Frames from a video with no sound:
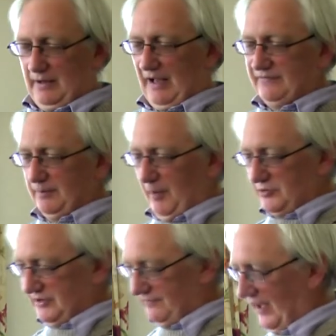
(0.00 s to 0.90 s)
And the
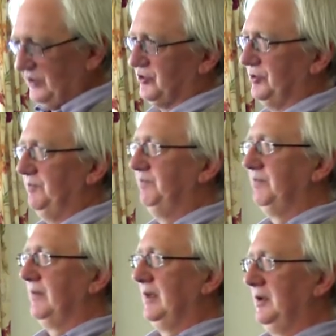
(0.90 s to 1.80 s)
motivation
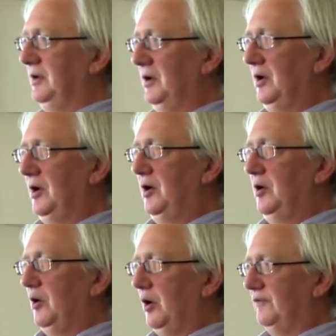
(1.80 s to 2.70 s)

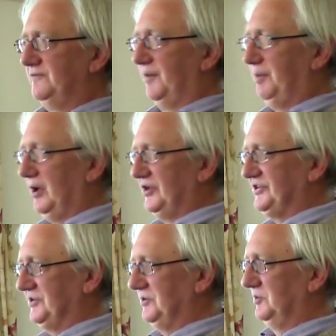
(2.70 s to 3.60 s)
of the
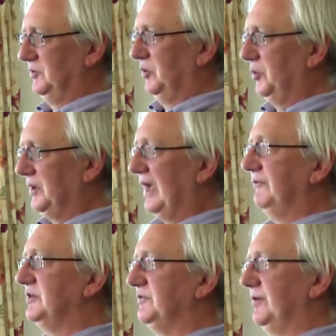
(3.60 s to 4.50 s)
person who
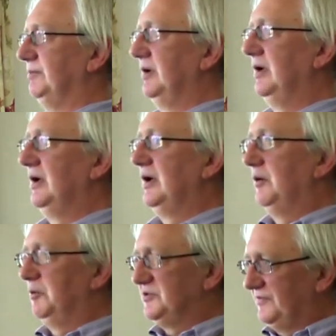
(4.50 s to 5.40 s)
gave it to them
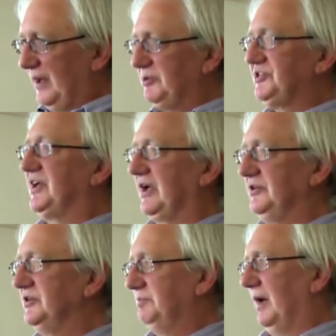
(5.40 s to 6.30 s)
was that they were
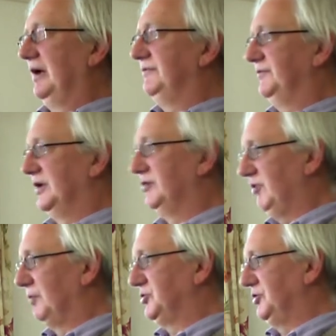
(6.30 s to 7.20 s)
sickened by the
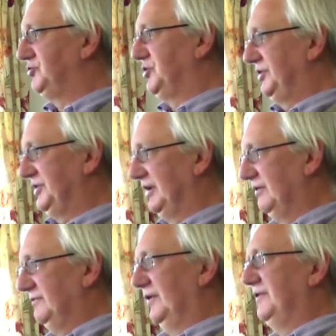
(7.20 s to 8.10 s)
corruption and cheating
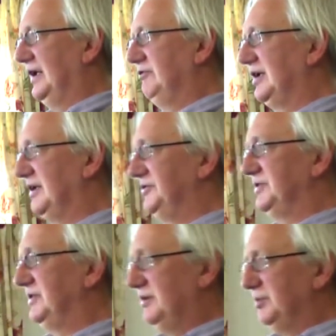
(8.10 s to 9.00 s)
of Hillary
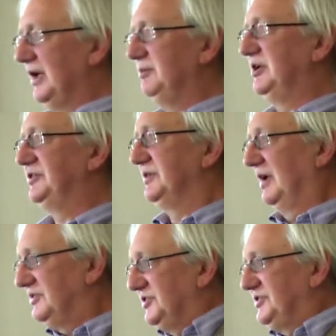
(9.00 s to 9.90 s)
Clinton and the candidate.
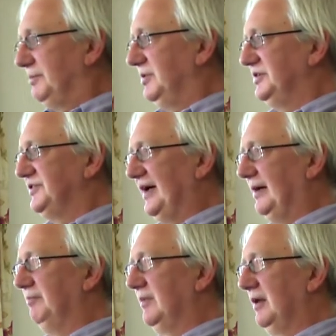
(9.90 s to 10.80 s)
It's as simple as that.